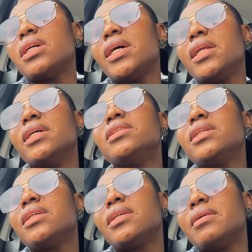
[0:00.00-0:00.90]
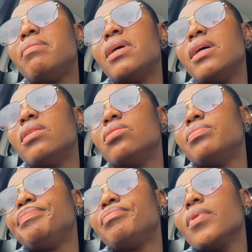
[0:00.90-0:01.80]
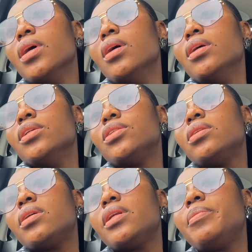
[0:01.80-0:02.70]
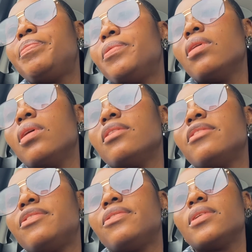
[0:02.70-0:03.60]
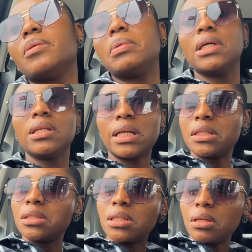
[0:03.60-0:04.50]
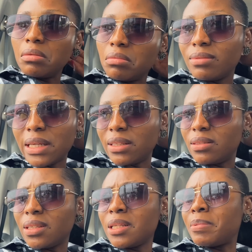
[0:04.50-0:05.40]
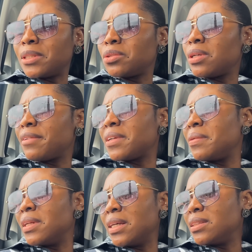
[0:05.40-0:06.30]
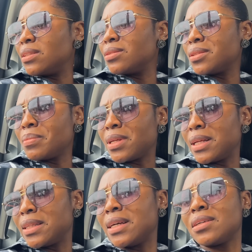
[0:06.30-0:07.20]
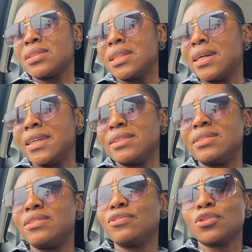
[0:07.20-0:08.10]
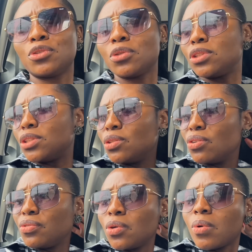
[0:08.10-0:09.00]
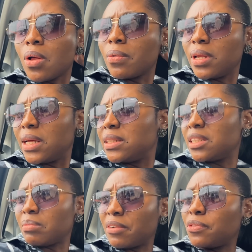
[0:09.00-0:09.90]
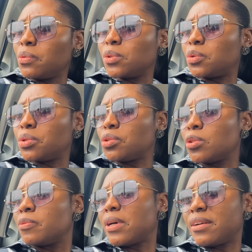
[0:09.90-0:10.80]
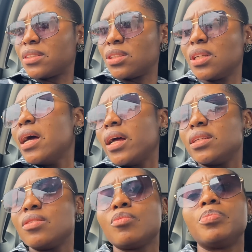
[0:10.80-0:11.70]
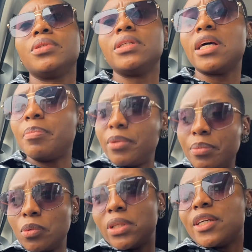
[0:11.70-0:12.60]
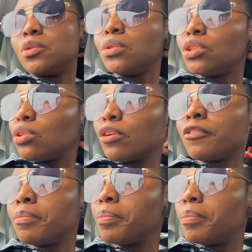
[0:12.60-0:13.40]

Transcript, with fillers: I landed about so the clip of the plane landing, like the clip I showed after we landed or something like that, because I, I for sure did not vlog while we were landing. My phone was switched off actually. I didn't even put it in airplane mode. I switched off.